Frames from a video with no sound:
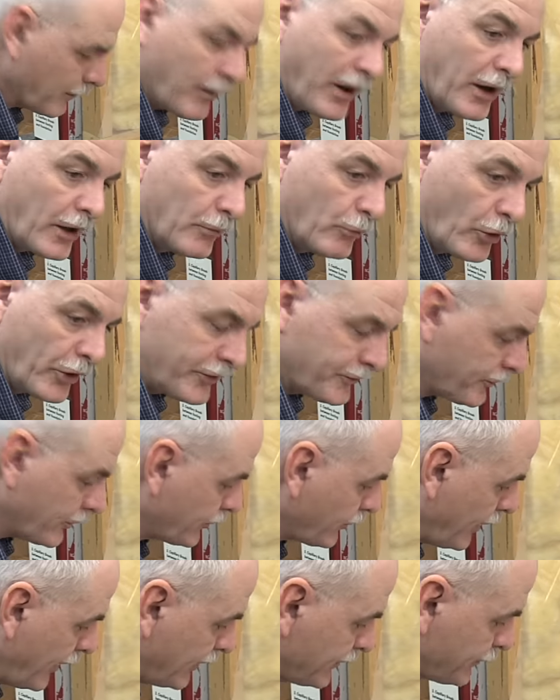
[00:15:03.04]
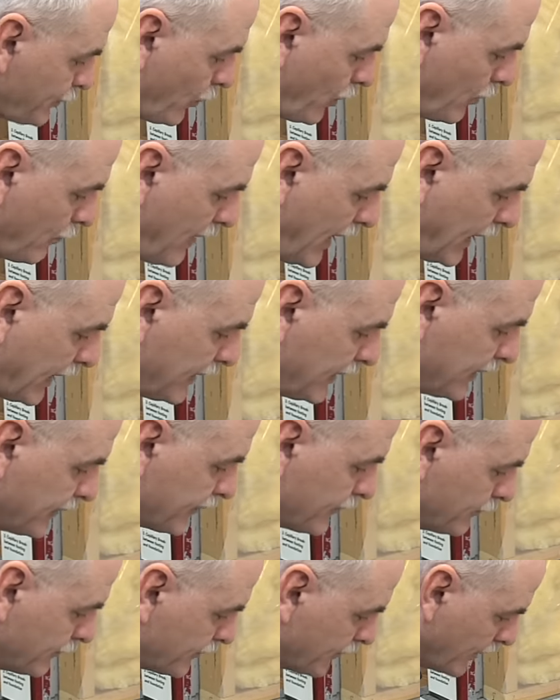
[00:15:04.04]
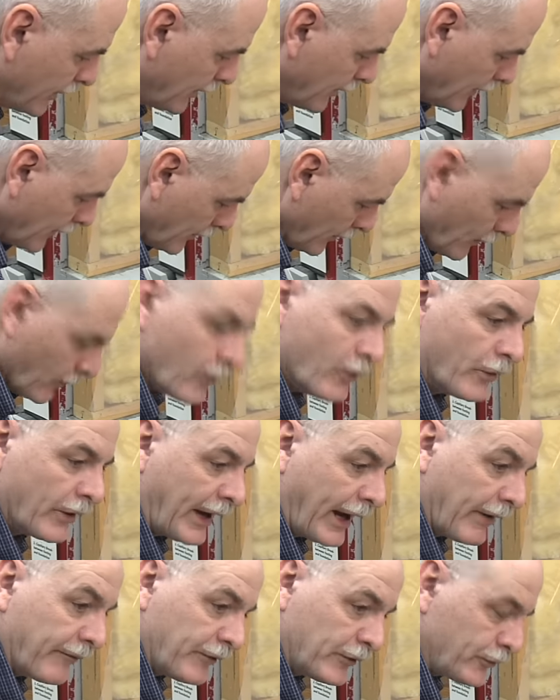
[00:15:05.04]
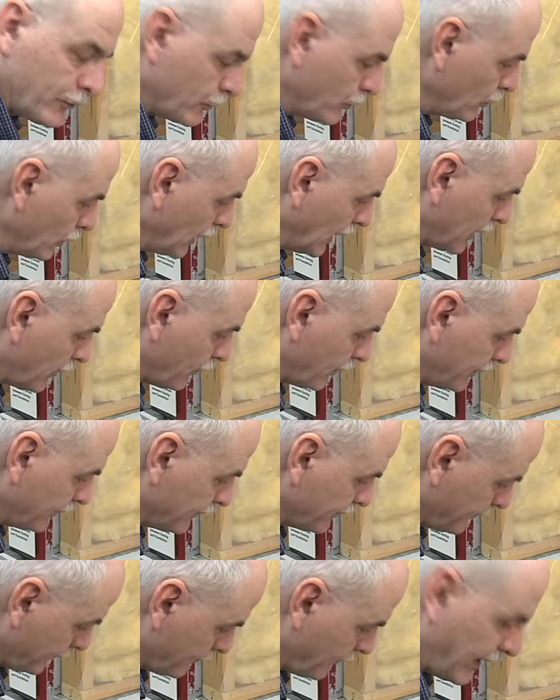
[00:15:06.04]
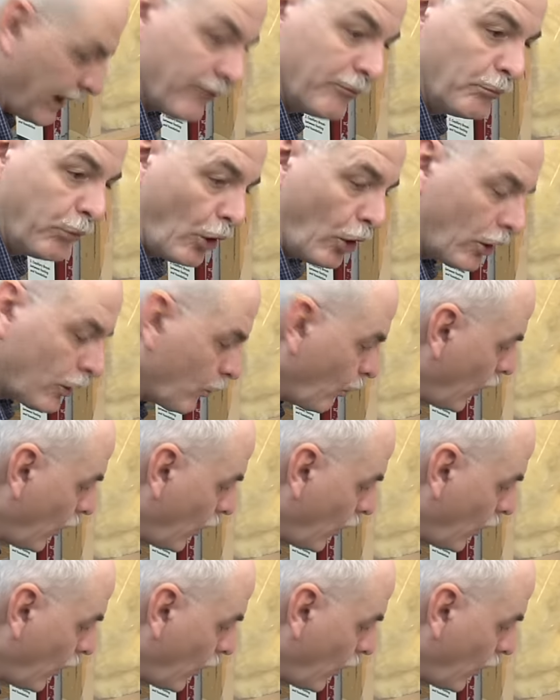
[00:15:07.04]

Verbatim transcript: about our moisture transport mechanisms, we have the two liquids. We have bulk